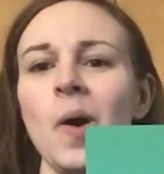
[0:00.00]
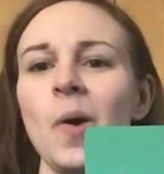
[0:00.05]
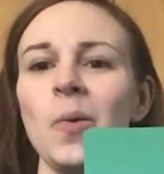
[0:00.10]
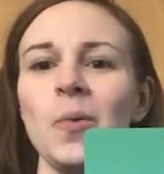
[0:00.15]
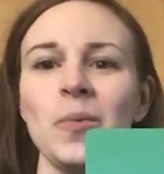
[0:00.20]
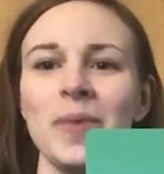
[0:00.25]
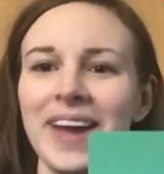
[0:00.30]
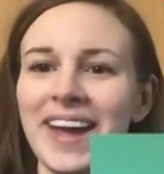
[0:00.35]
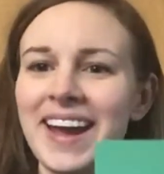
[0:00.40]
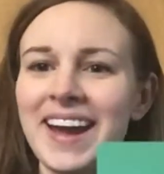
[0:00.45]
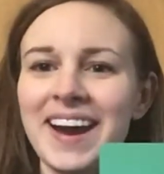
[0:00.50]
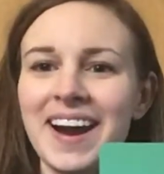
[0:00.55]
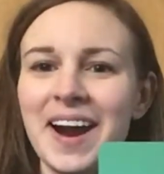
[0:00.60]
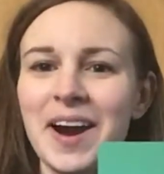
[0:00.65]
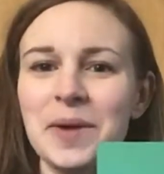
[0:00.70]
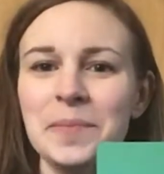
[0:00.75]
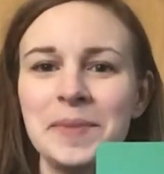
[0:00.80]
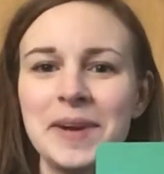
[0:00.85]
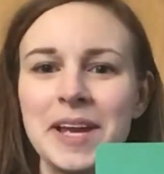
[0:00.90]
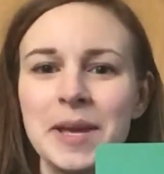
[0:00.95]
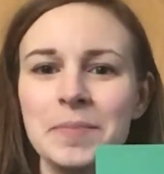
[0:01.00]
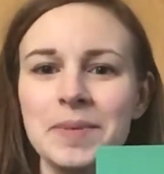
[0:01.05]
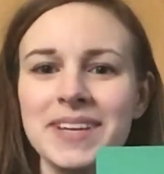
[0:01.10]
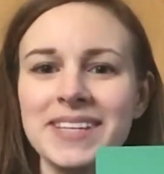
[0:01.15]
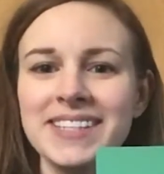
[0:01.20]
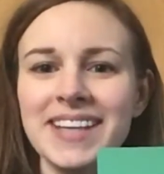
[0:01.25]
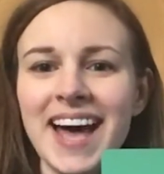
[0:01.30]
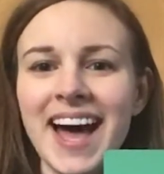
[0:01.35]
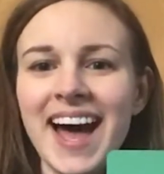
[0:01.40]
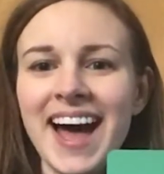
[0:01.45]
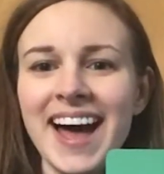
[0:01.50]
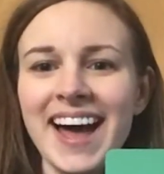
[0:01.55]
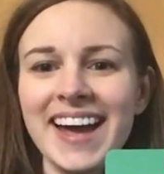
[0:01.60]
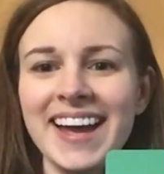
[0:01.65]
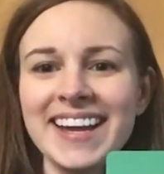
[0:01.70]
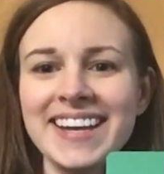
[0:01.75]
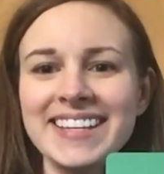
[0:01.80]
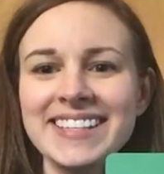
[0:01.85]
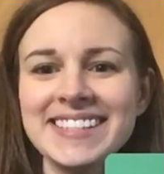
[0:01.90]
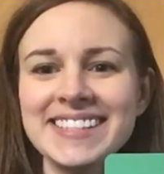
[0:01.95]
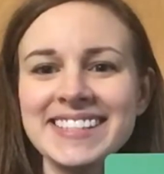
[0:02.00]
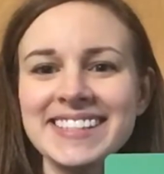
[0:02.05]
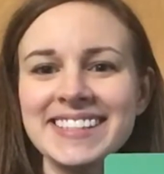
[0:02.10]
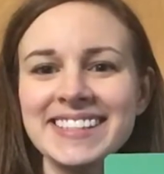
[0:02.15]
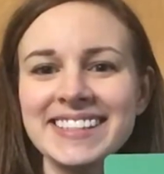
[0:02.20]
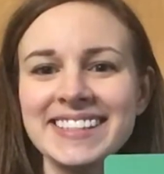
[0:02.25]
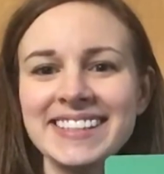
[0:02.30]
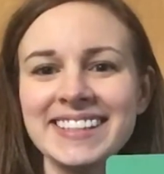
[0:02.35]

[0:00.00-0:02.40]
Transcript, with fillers: Where are baby's eyes?